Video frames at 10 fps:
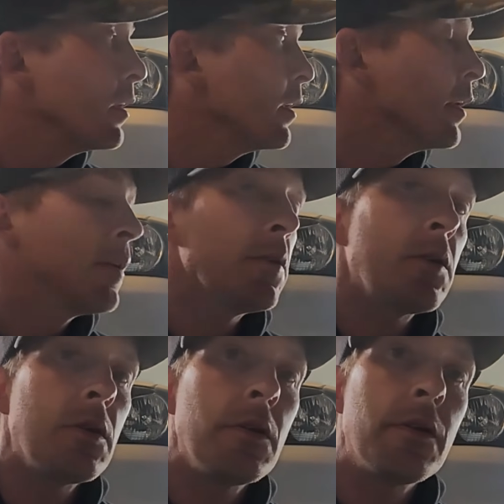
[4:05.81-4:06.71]
You
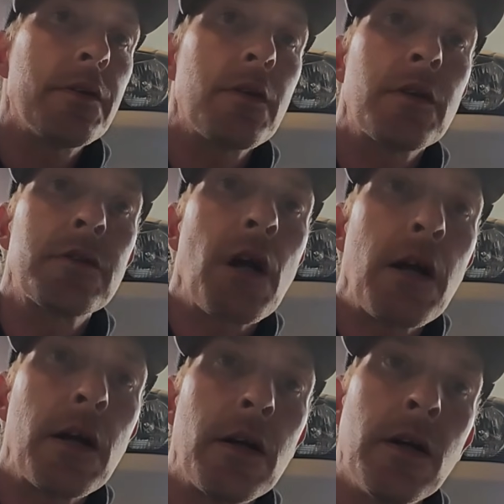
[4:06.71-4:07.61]
can do this in a
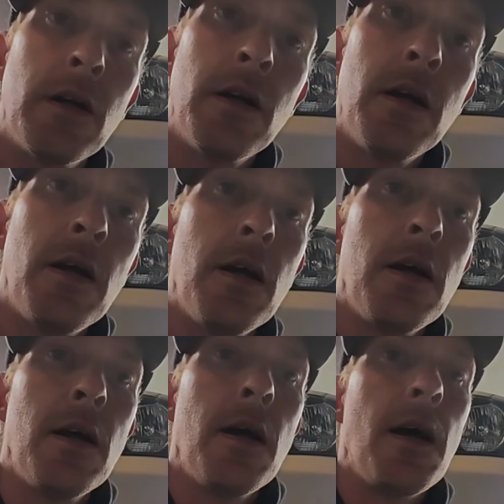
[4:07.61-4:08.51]
Traeger,
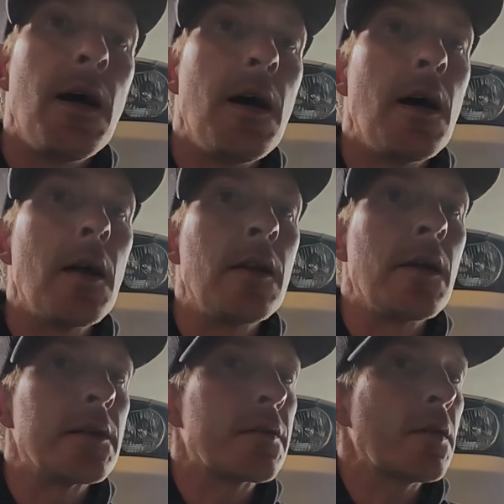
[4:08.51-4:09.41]
and
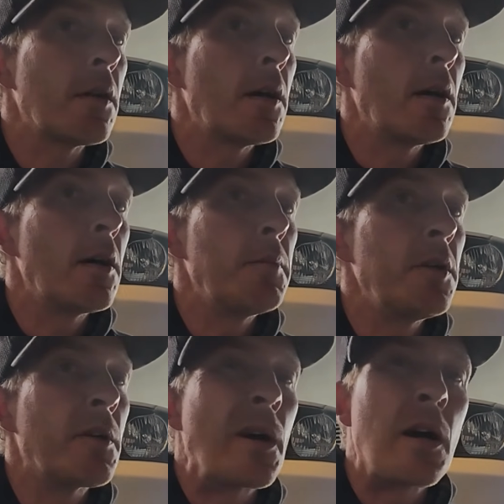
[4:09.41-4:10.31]
that's going to
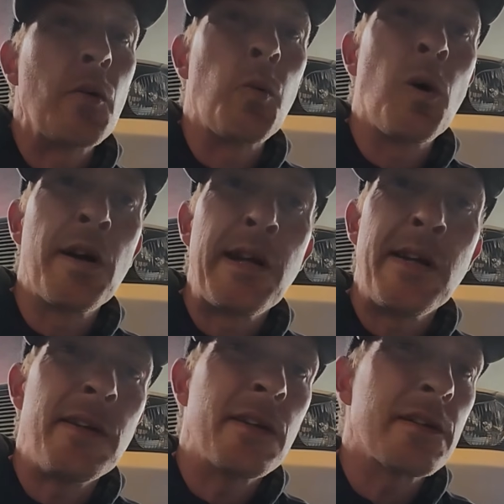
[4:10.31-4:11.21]
be around 180